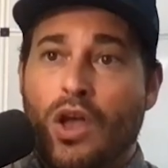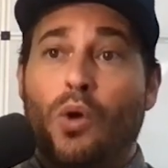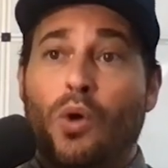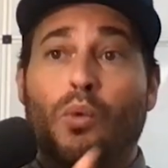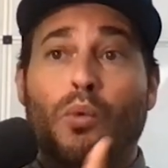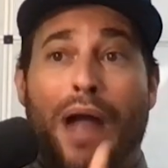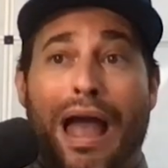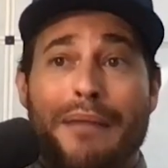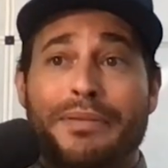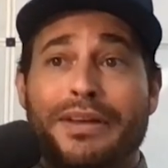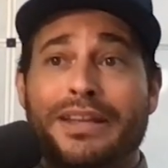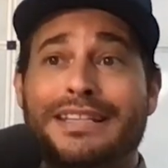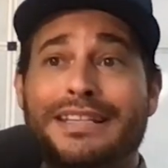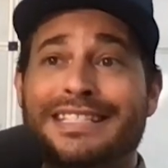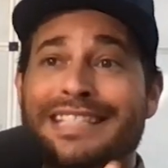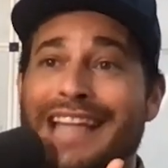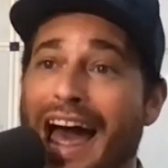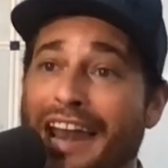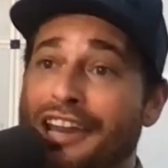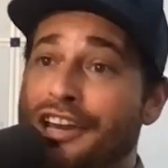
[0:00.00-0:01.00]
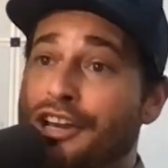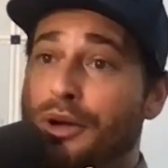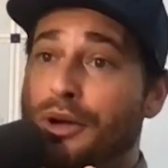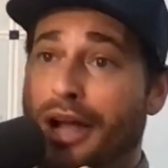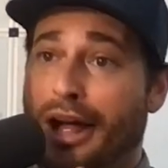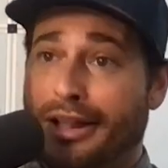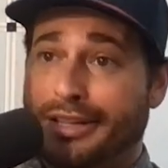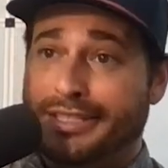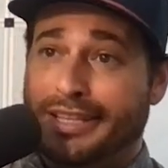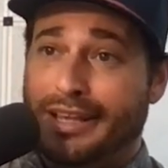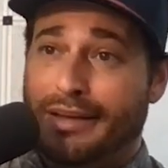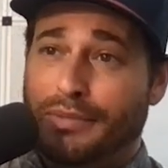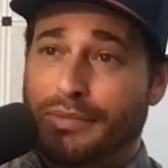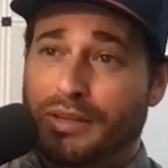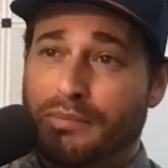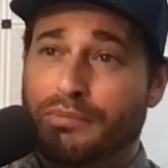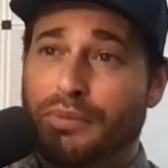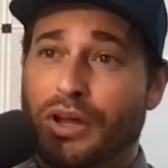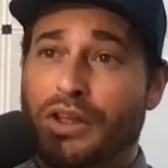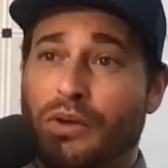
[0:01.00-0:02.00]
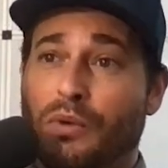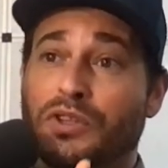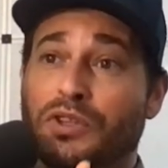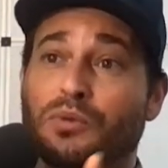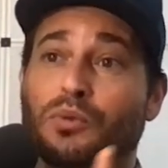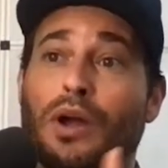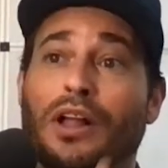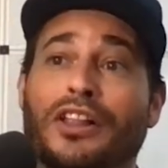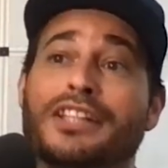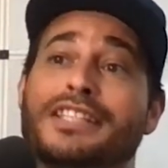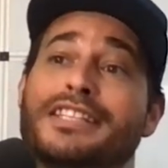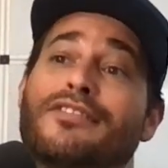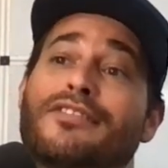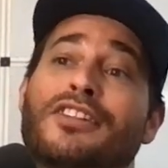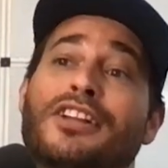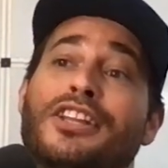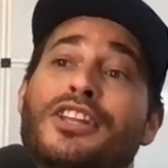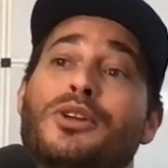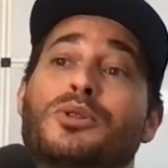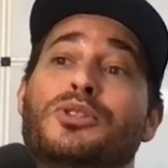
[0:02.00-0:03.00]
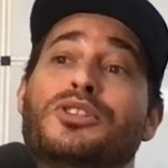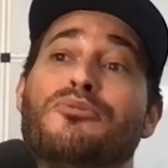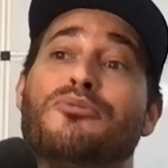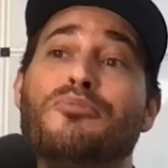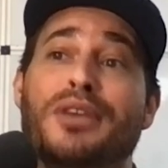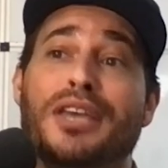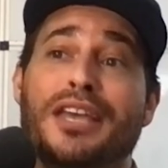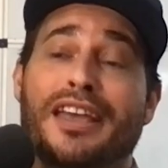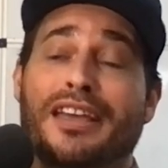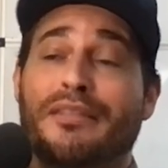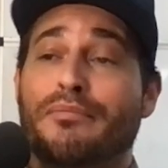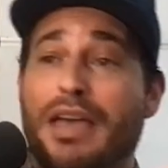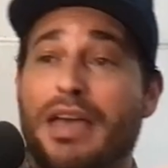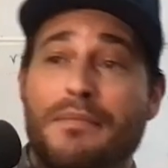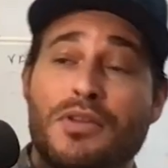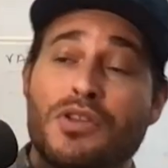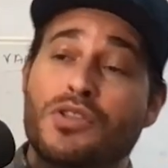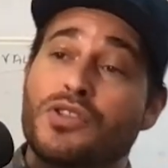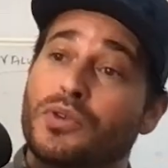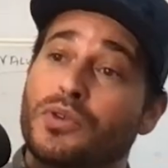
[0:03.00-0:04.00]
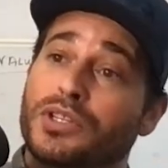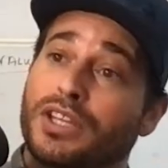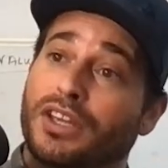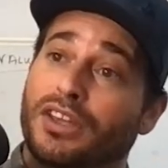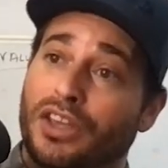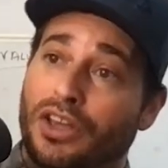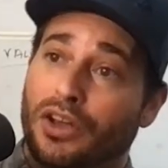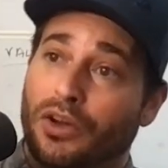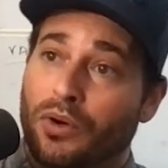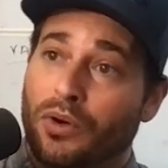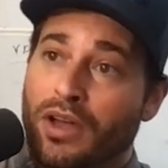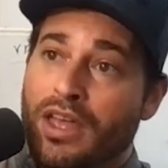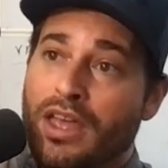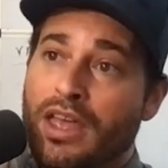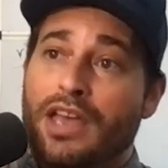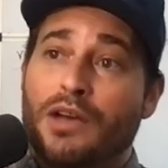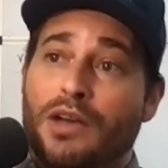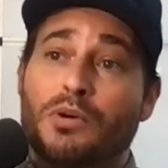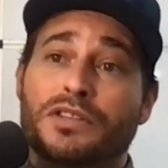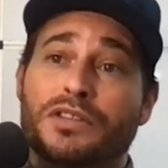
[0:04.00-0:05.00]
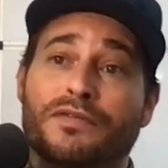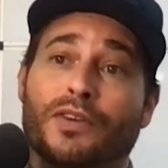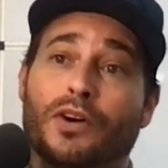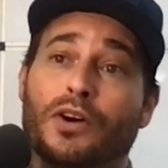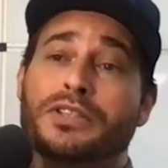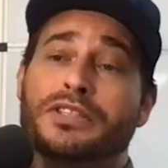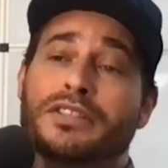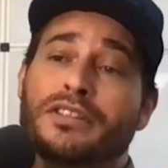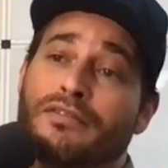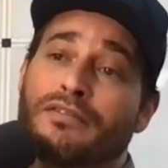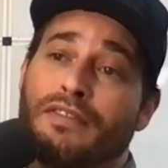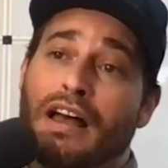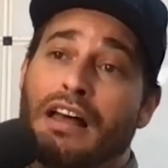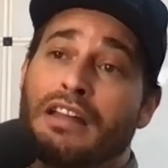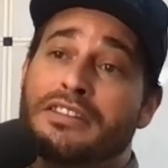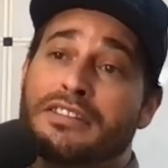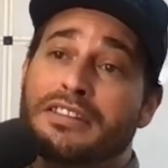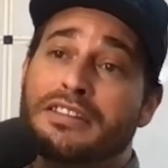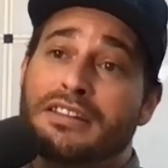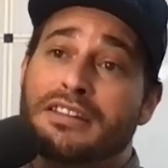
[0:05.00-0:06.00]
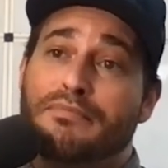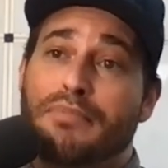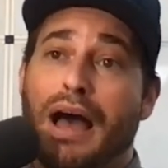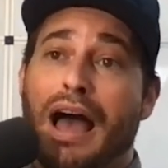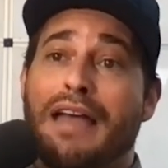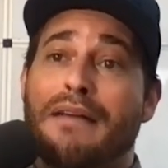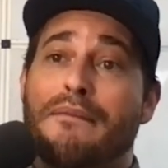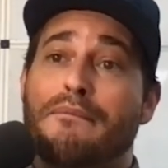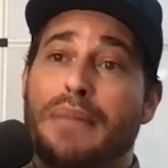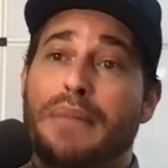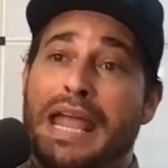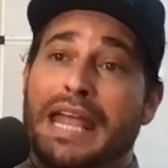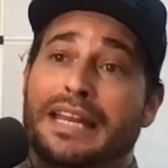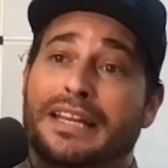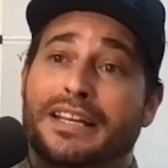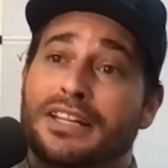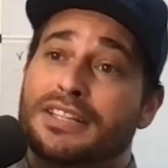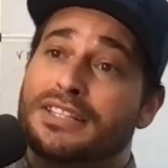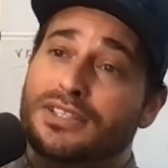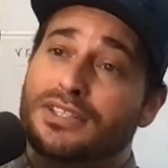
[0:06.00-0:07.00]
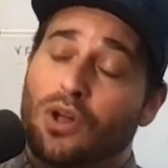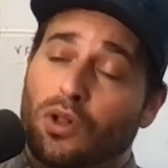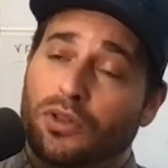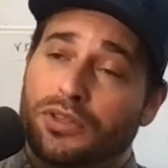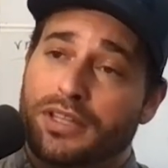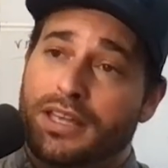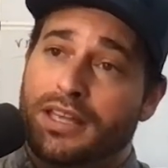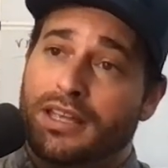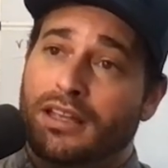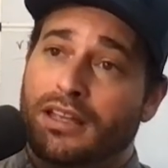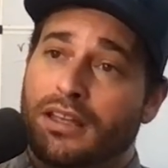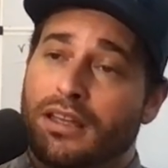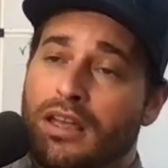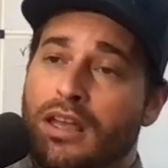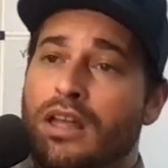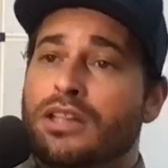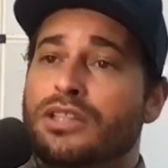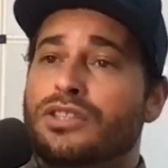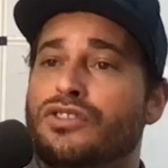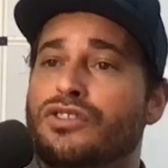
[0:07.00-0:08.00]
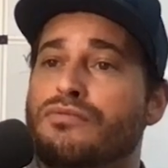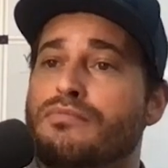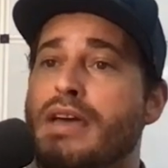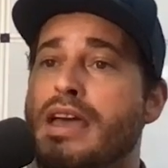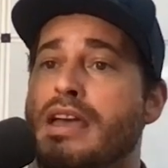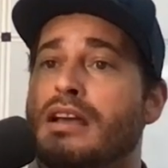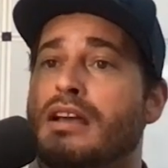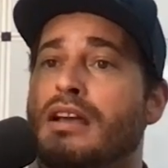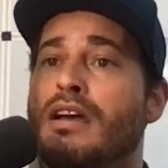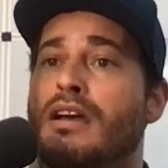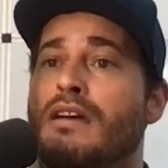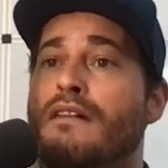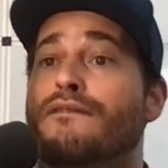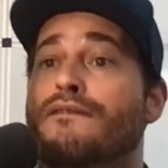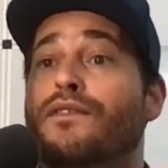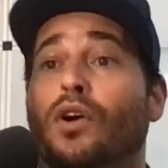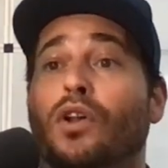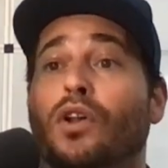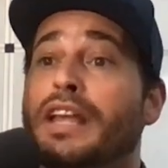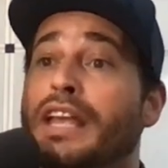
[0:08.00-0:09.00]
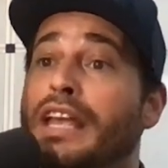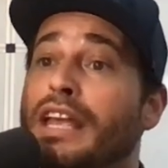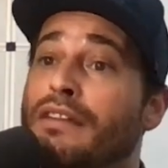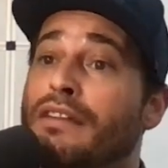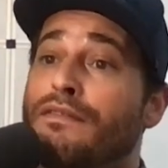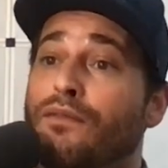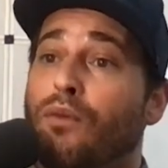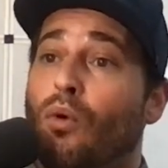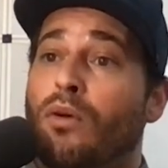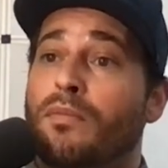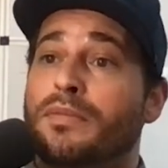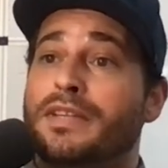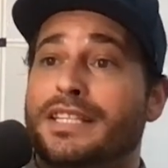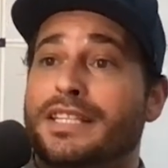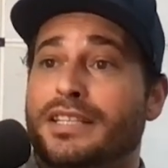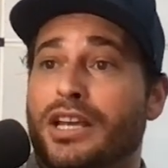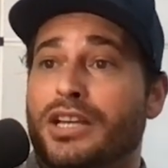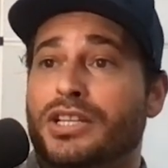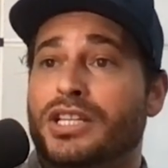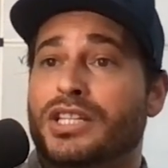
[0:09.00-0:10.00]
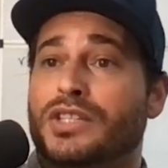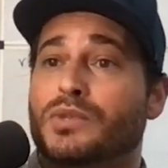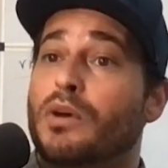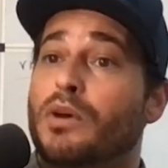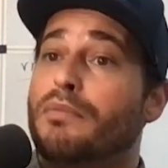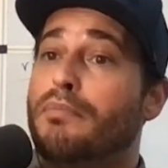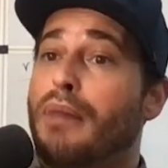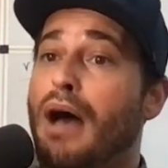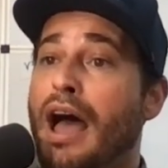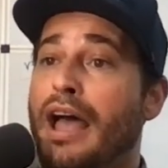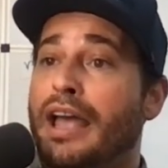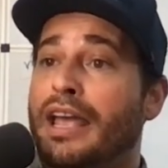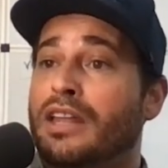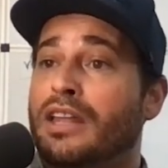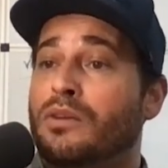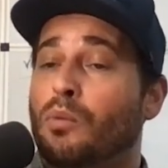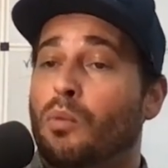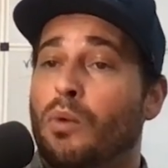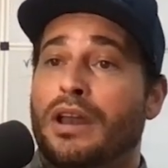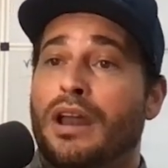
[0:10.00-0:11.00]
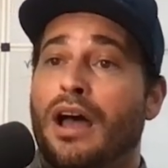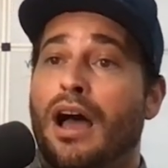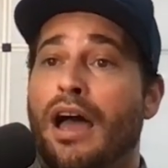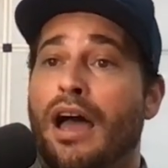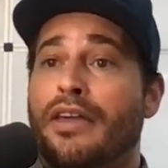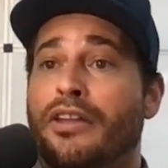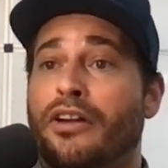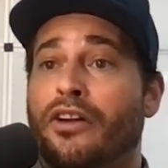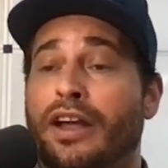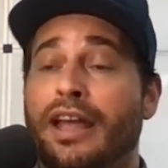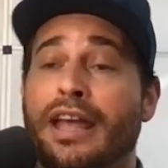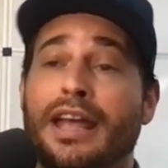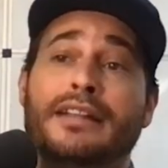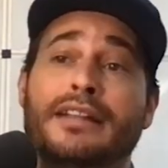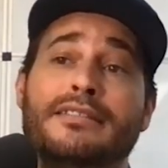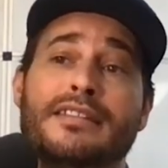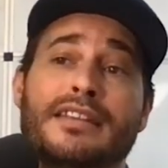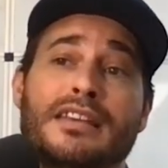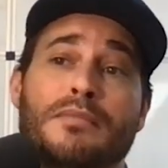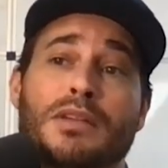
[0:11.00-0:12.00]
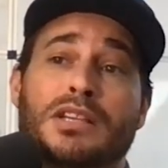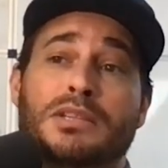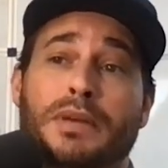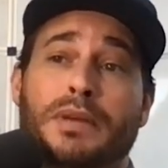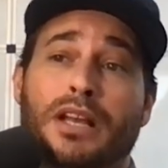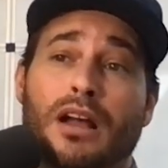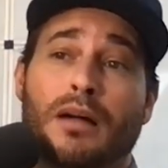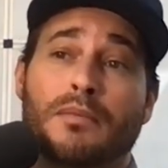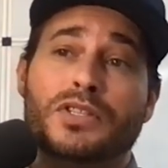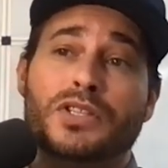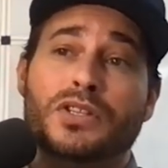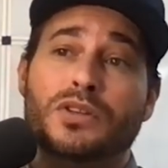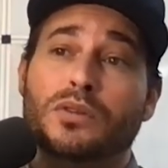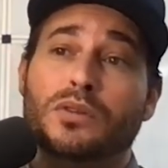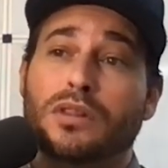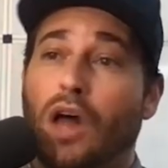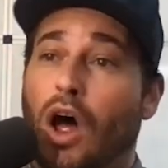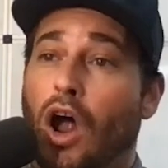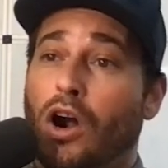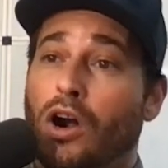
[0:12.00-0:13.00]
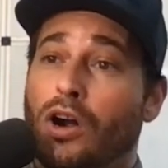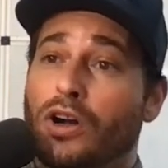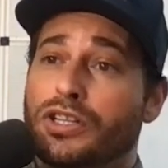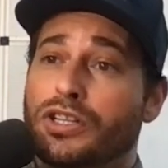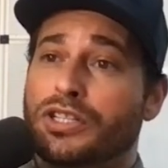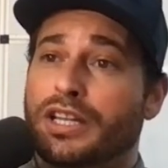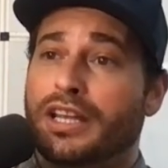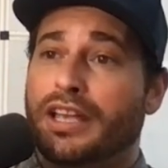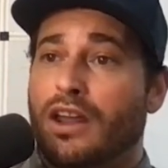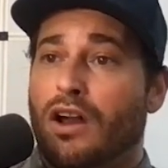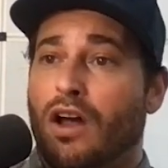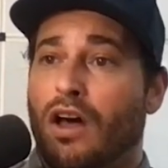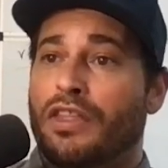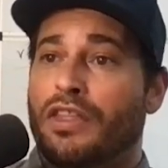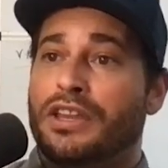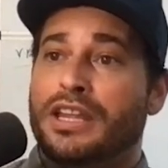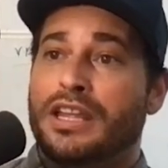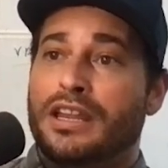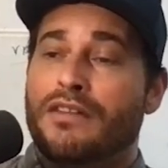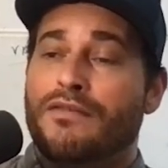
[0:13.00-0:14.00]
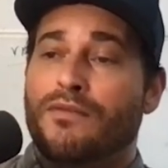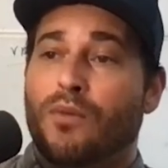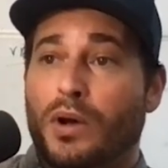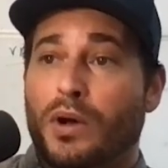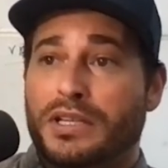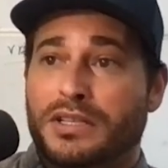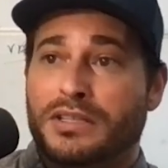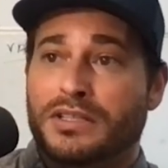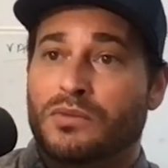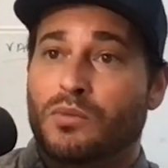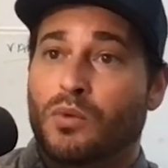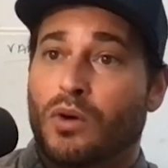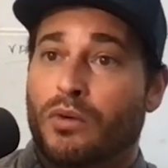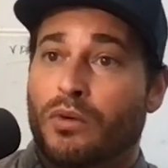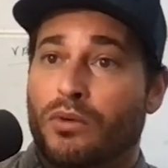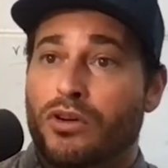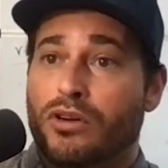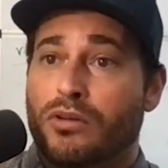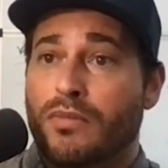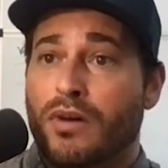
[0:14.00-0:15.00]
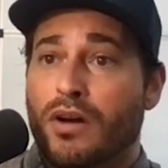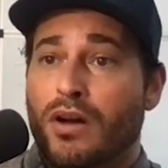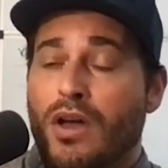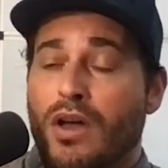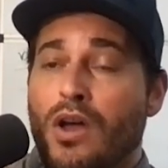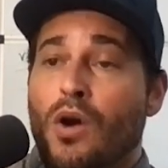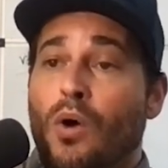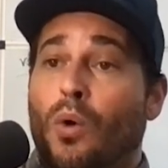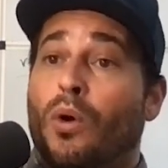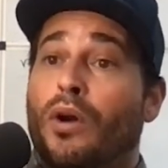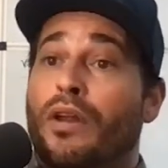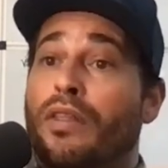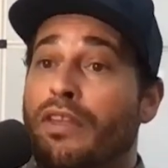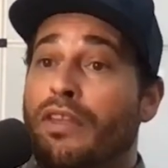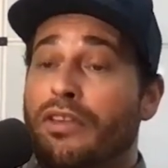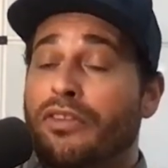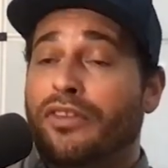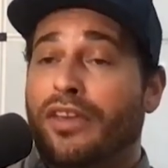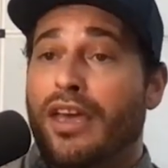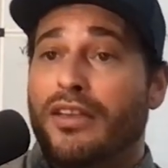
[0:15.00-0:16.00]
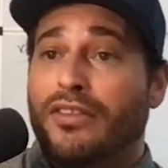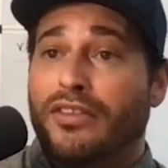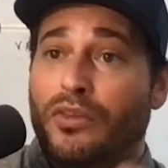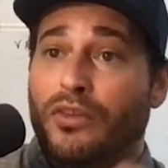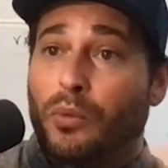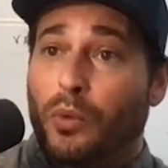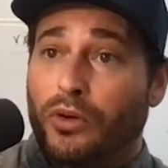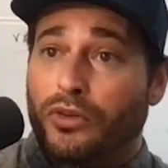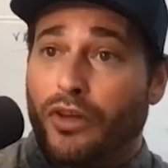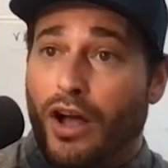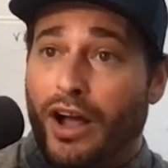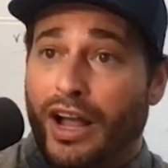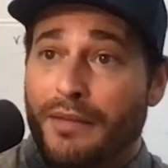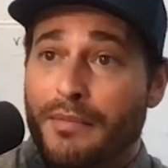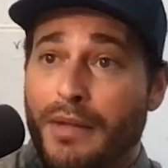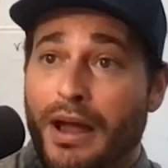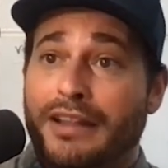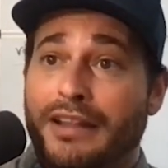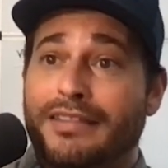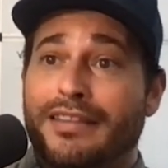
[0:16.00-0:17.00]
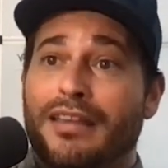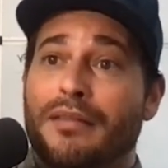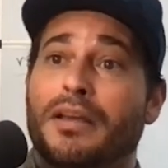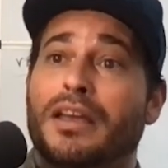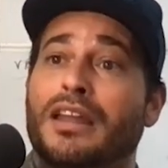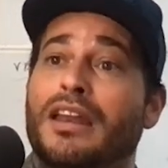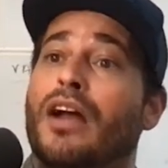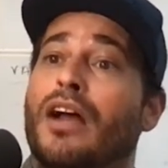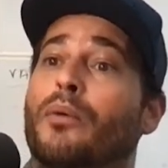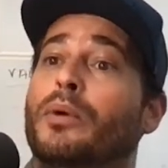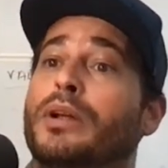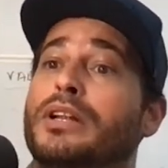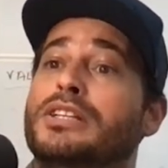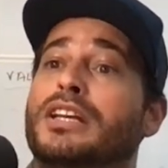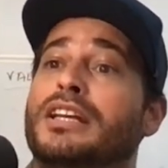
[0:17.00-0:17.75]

Rapid is not a new concept, but it was relatively new to me and maybe new to you. It was first invented by Bain Consulting to make fully informed decisions with buy-in when either a team has become too large to get all the needed voices in one room, or in this case, as we're talking about, a team cannot reach